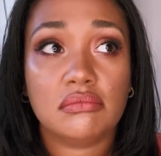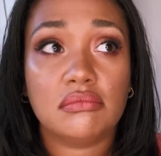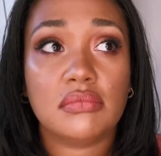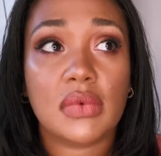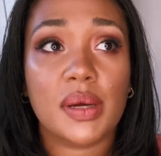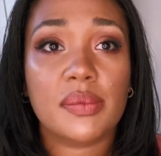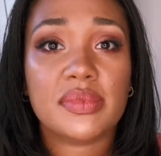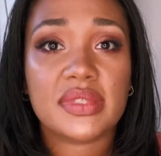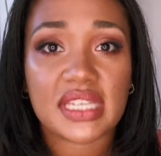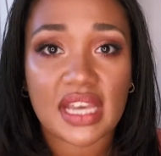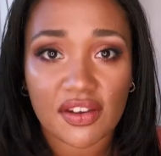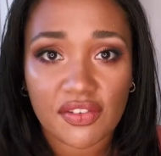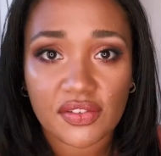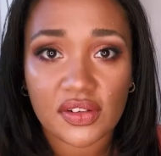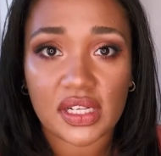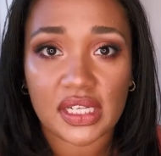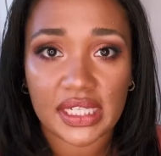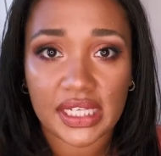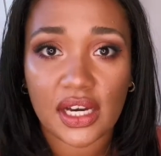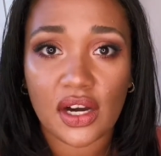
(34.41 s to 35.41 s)
I'm
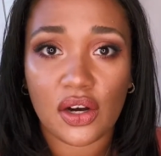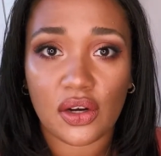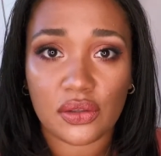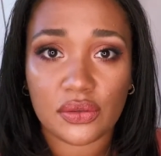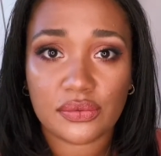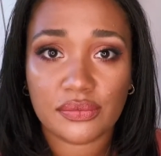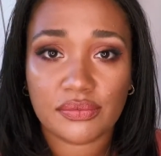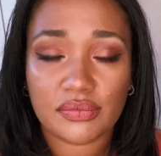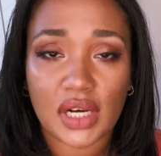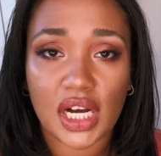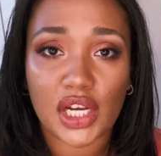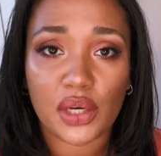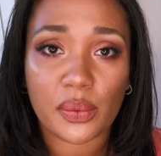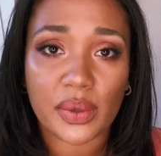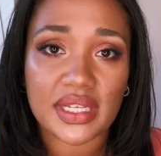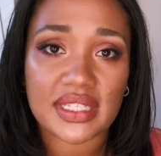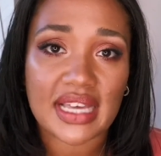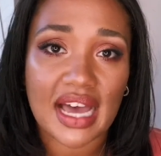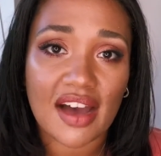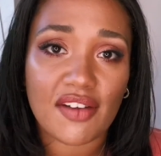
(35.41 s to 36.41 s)
definitely whole. I
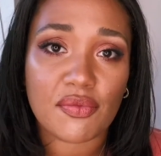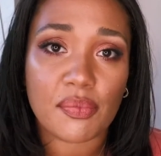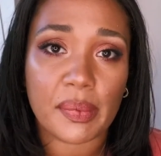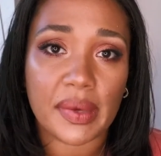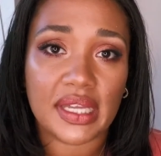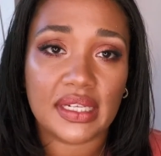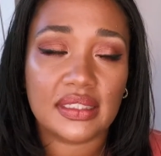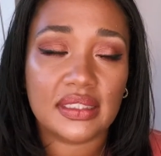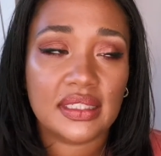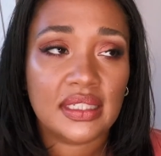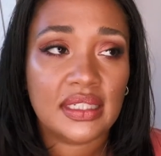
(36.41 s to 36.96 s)
always have been.